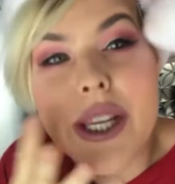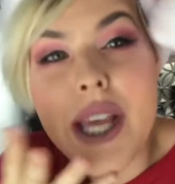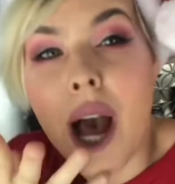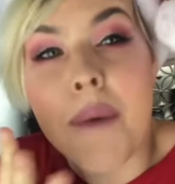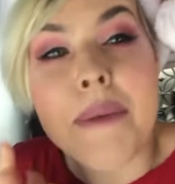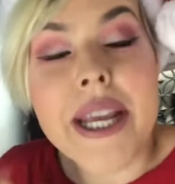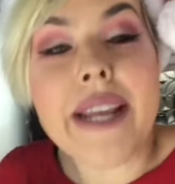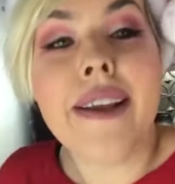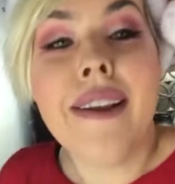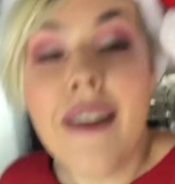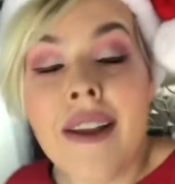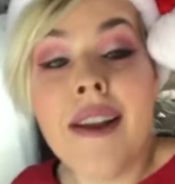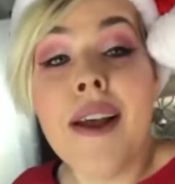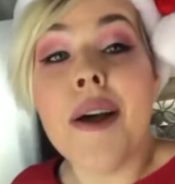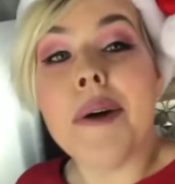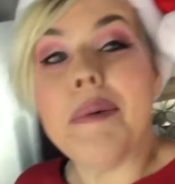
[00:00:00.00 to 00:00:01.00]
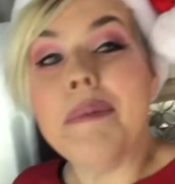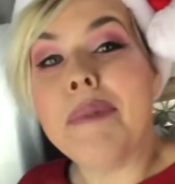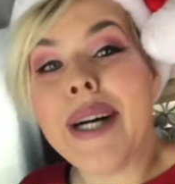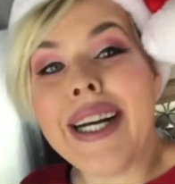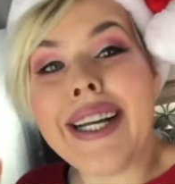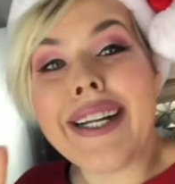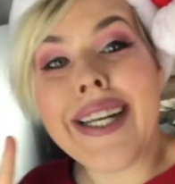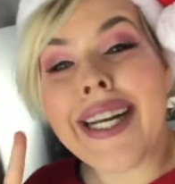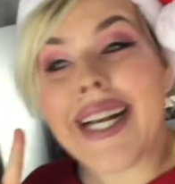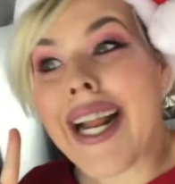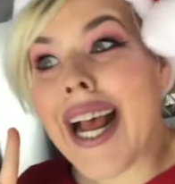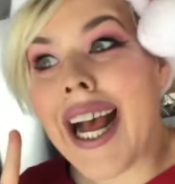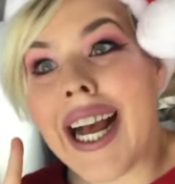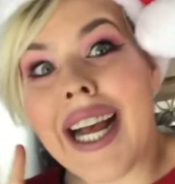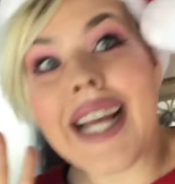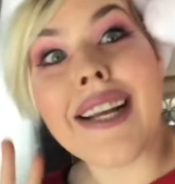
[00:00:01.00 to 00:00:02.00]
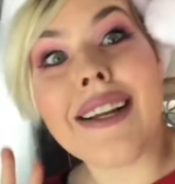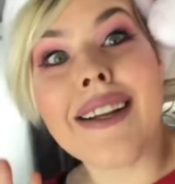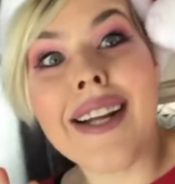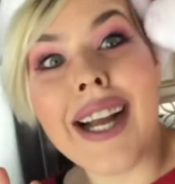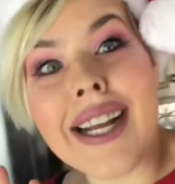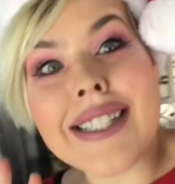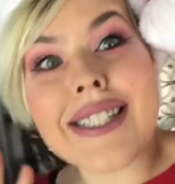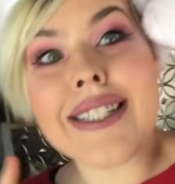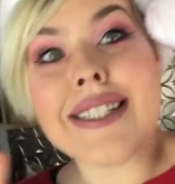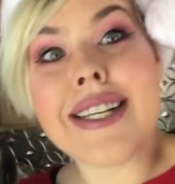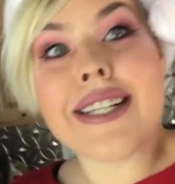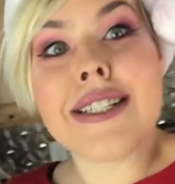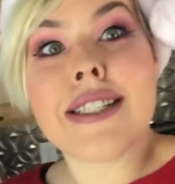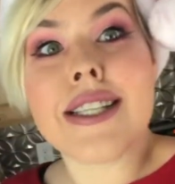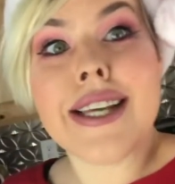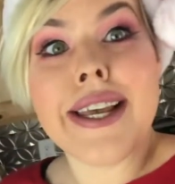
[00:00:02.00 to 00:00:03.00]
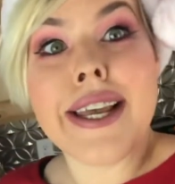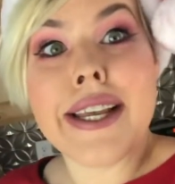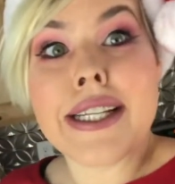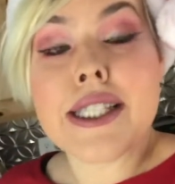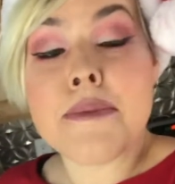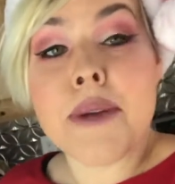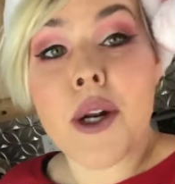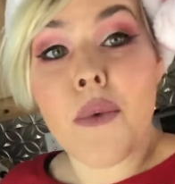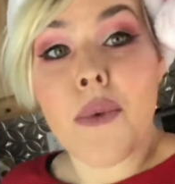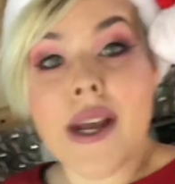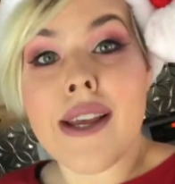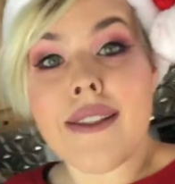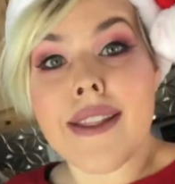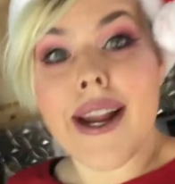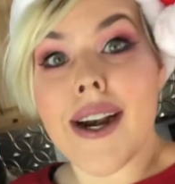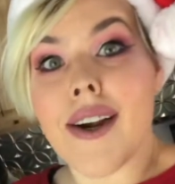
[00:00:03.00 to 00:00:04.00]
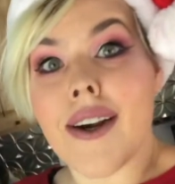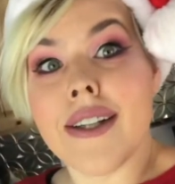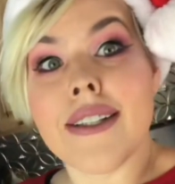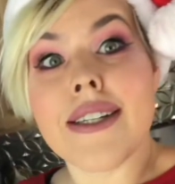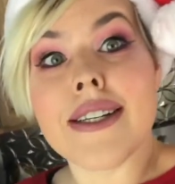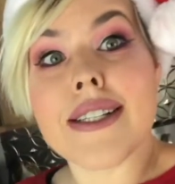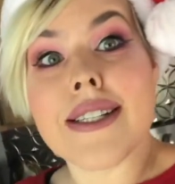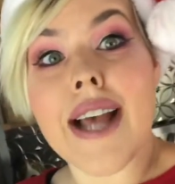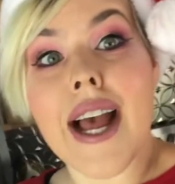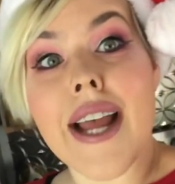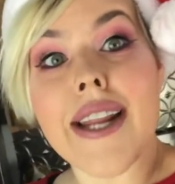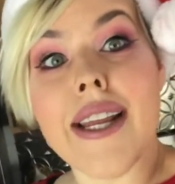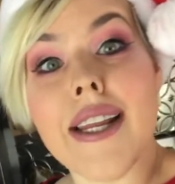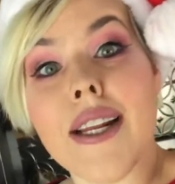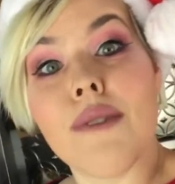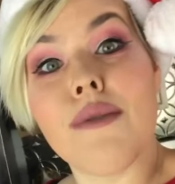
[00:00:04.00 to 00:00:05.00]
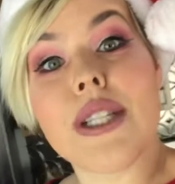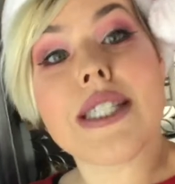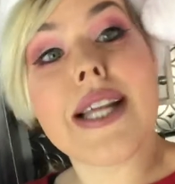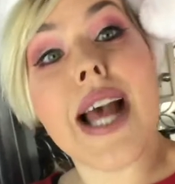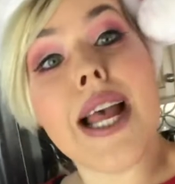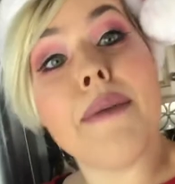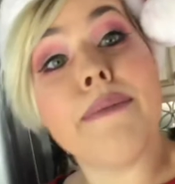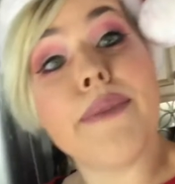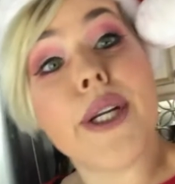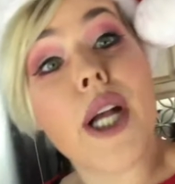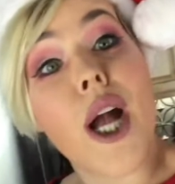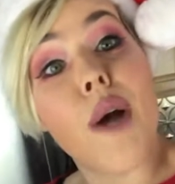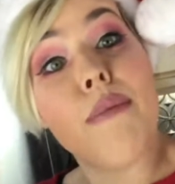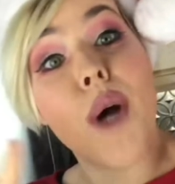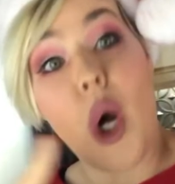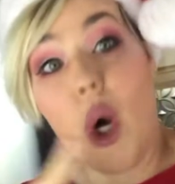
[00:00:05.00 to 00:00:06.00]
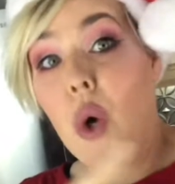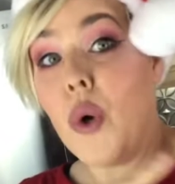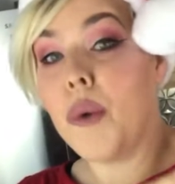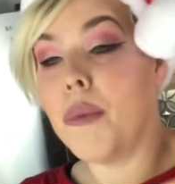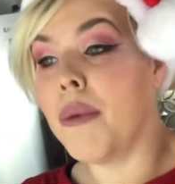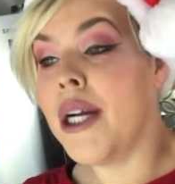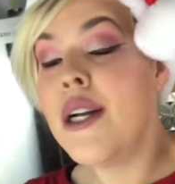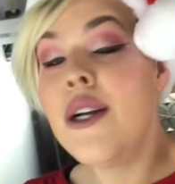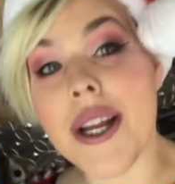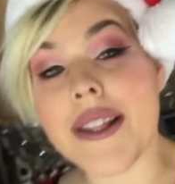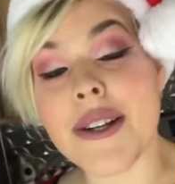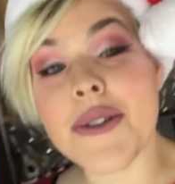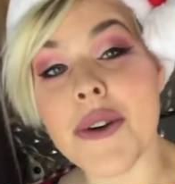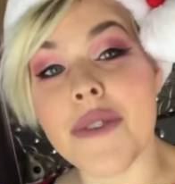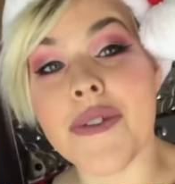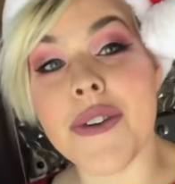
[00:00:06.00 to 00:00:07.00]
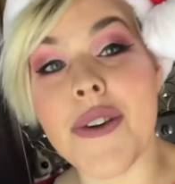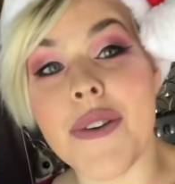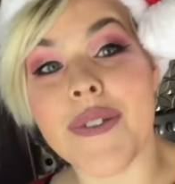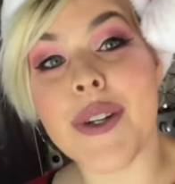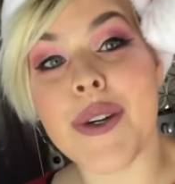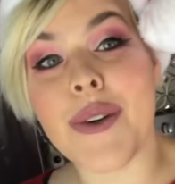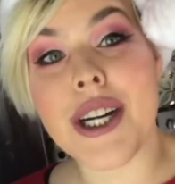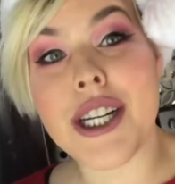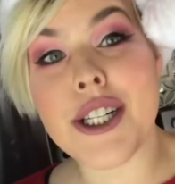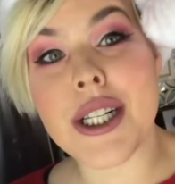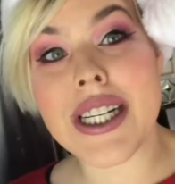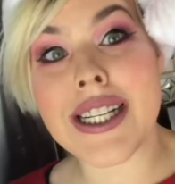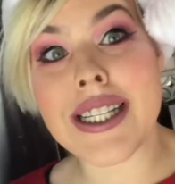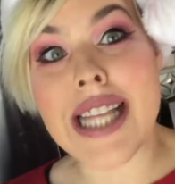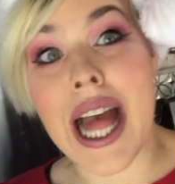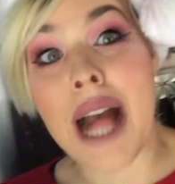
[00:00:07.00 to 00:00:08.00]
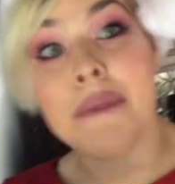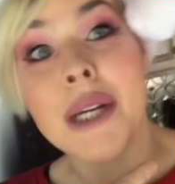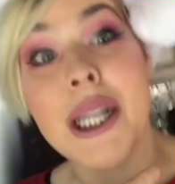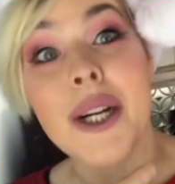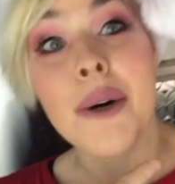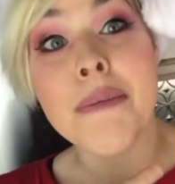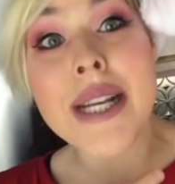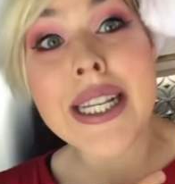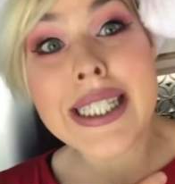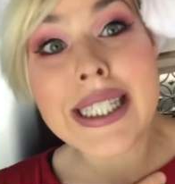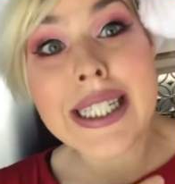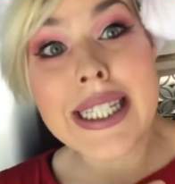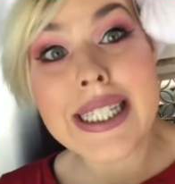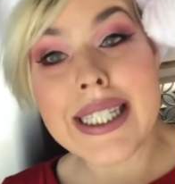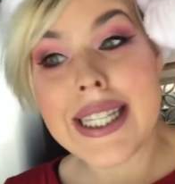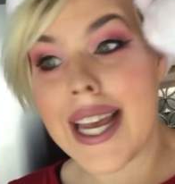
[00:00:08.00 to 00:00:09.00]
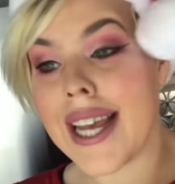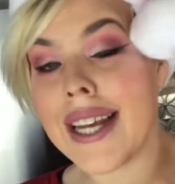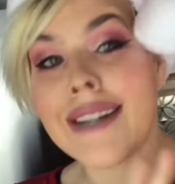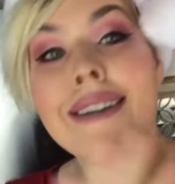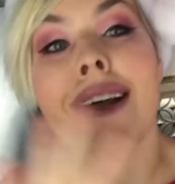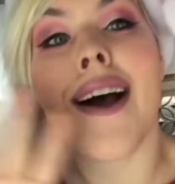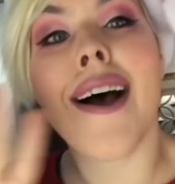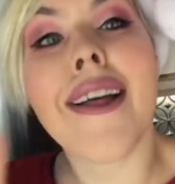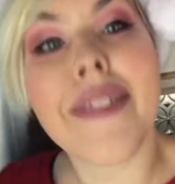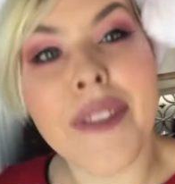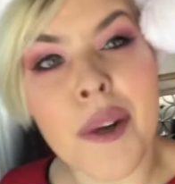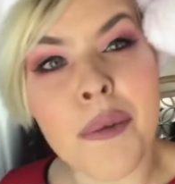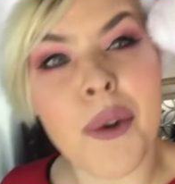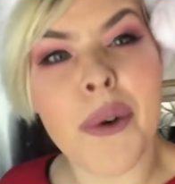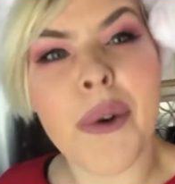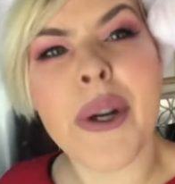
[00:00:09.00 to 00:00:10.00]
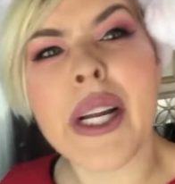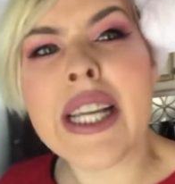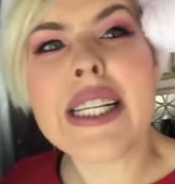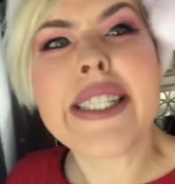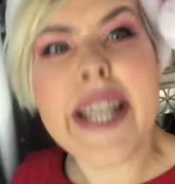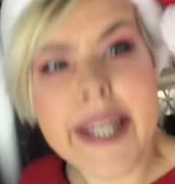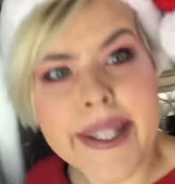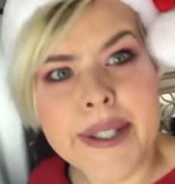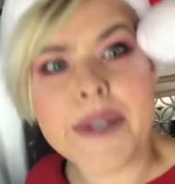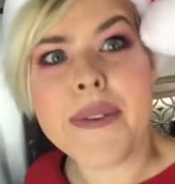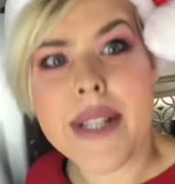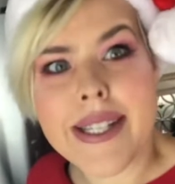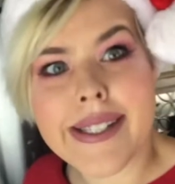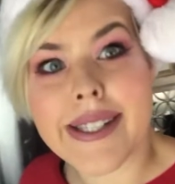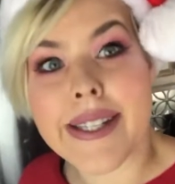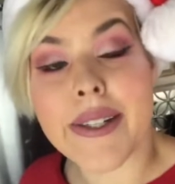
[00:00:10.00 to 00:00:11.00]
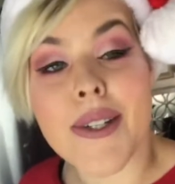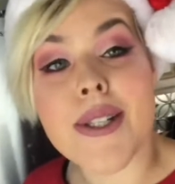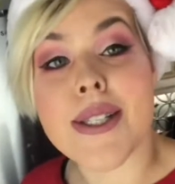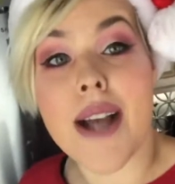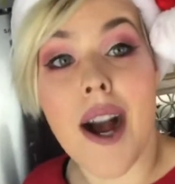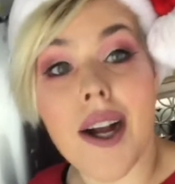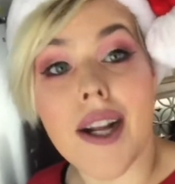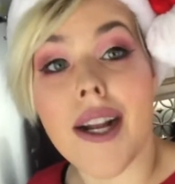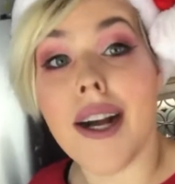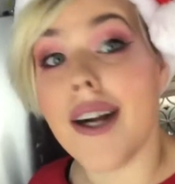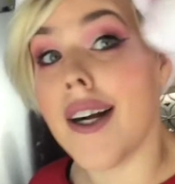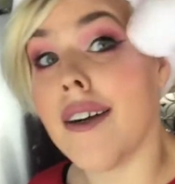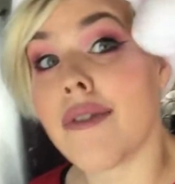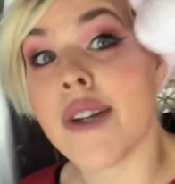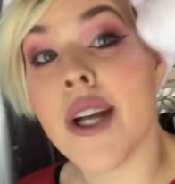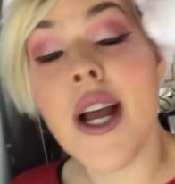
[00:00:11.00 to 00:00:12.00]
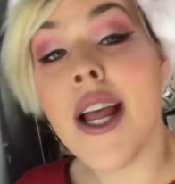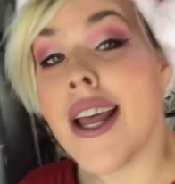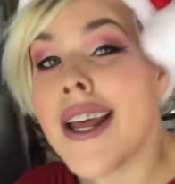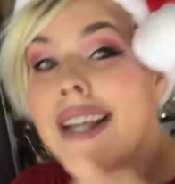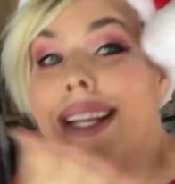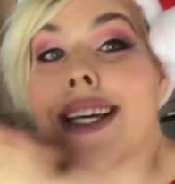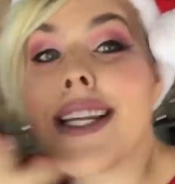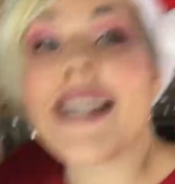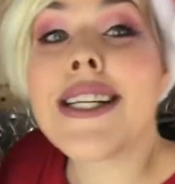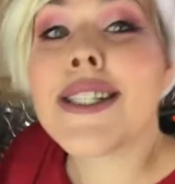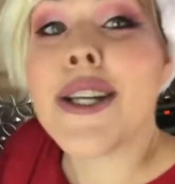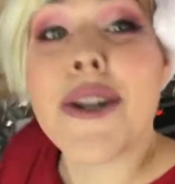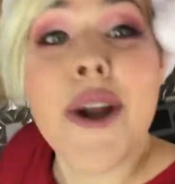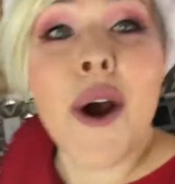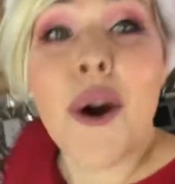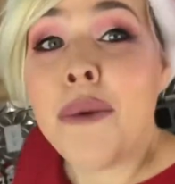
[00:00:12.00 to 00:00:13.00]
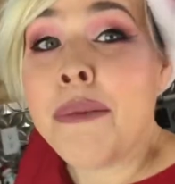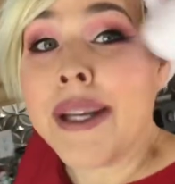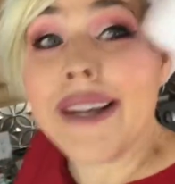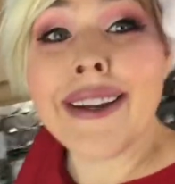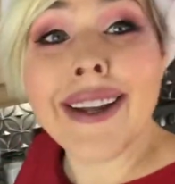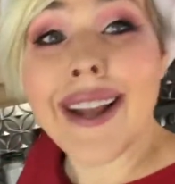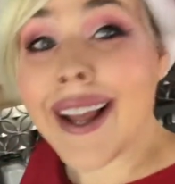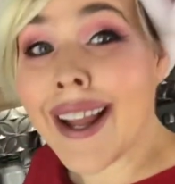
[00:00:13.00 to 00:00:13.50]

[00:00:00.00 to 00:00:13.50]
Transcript: yummy. But I got to DC and spent a week there and then decided it was time to come home. Okay, those are a few of the questions. I'm gonna go mix this and uh, then we'll continue this little saga of getting to know me.